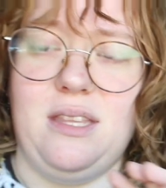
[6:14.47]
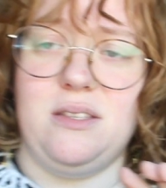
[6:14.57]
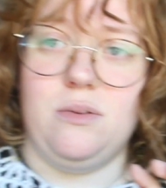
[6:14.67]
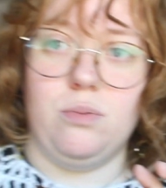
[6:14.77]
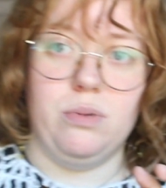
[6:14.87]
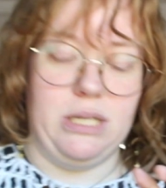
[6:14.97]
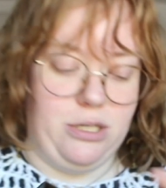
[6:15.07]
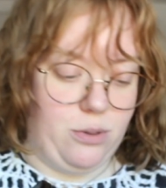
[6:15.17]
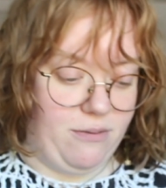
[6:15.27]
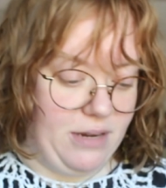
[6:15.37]
this is a really
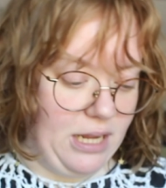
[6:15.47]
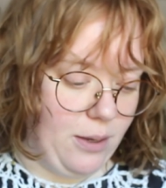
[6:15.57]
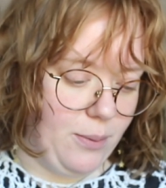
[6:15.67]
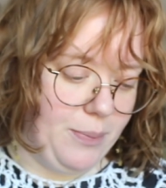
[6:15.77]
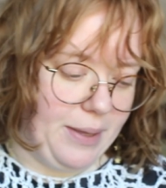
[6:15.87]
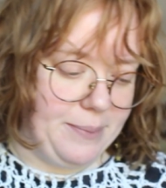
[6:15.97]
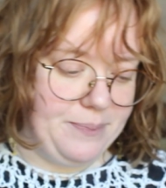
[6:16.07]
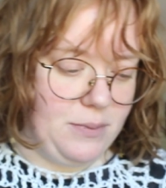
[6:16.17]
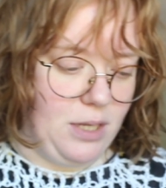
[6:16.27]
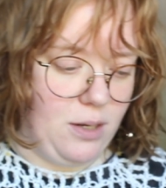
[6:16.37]
short video, but
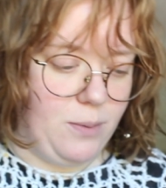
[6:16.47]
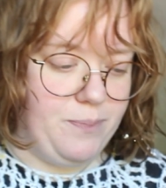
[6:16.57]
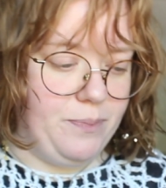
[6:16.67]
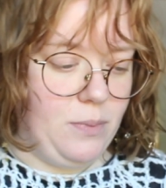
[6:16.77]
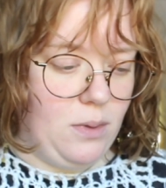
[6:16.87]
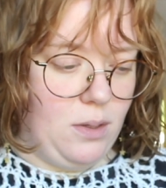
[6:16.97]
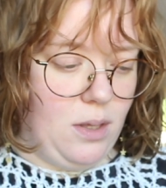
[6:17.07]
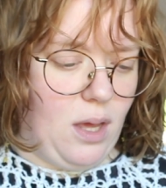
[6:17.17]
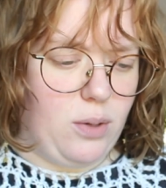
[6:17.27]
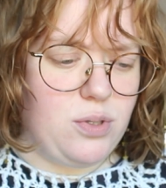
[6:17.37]

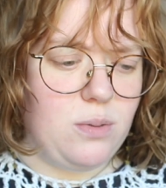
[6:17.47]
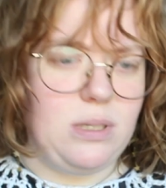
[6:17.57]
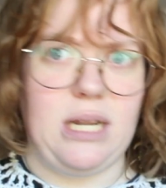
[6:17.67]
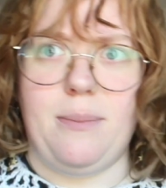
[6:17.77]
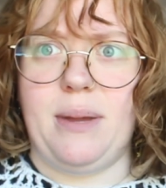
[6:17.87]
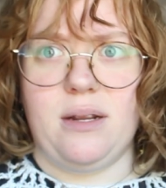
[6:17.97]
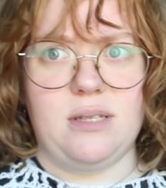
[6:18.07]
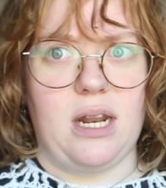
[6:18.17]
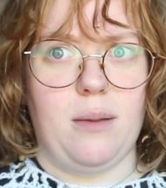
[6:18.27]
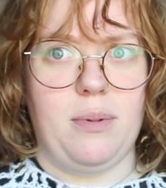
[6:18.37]
also need a better
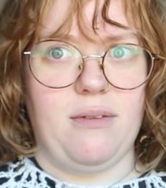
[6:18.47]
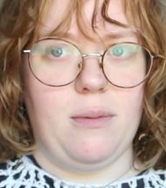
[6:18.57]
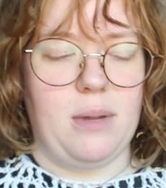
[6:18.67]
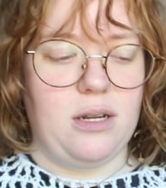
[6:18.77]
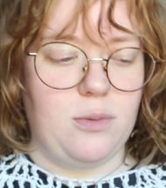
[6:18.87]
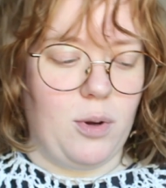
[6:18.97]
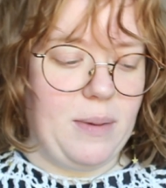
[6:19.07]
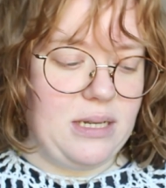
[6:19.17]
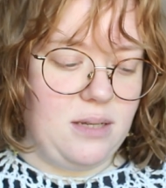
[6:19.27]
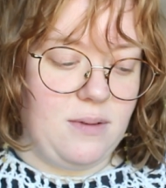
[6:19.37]
setup if I'm gonna do more
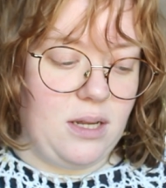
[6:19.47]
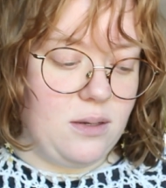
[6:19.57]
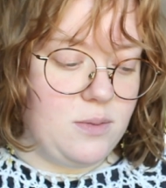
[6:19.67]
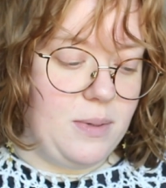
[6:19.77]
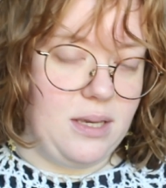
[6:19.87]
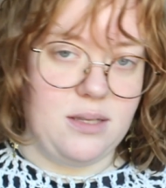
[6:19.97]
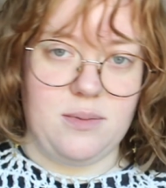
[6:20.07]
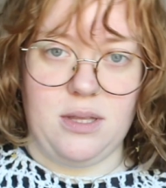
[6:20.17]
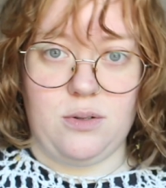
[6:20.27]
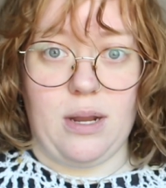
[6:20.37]
painting videos,
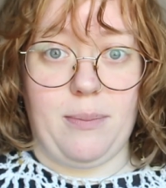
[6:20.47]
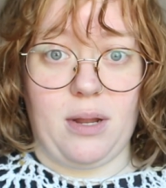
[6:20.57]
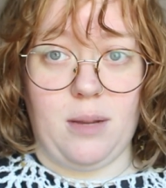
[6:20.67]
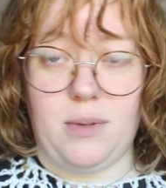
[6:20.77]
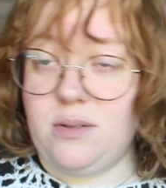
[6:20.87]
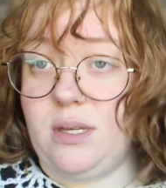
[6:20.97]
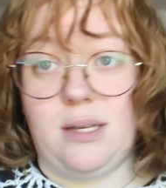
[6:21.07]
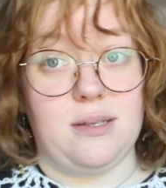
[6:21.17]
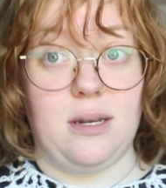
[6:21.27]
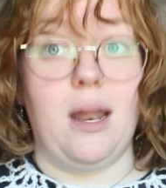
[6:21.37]
because the tripod I'm using
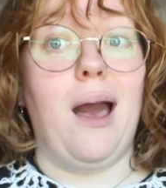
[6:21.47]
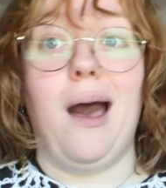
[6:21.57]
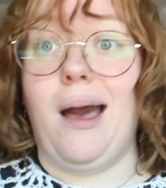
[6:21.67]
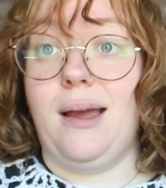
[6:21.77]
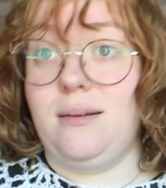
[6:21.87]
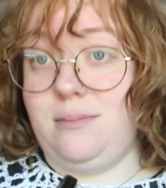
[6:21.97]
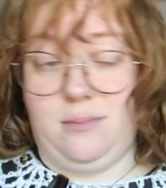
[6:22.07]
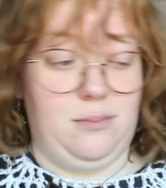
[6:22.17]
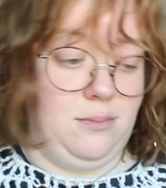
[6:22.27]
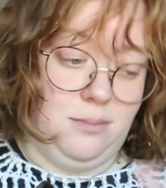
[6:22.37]
is not
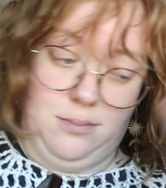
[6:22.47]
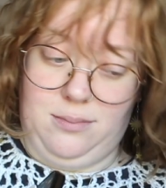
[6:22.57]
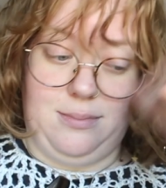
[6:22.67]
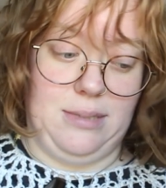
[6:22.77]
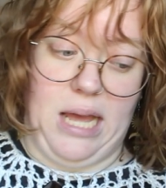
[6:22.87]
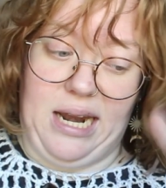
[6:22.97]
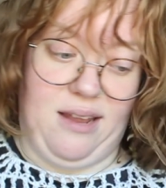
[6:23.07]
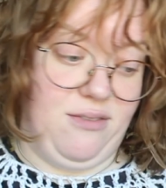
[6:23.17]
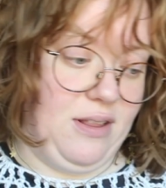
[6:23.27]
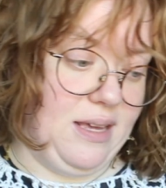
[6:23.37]

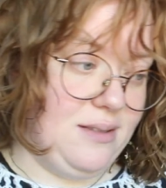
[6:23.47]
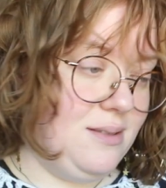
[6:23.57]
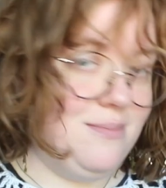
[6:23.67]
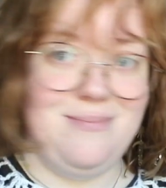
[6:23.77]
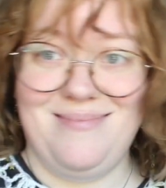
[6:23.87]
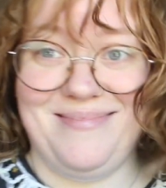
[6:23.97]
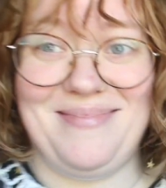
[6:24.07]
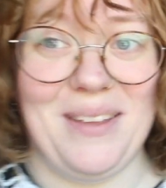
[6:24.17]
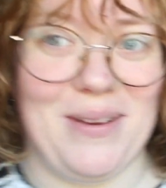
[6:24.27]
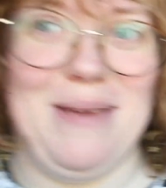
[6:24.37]
it for this.
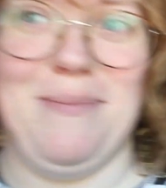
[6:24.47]
Okay,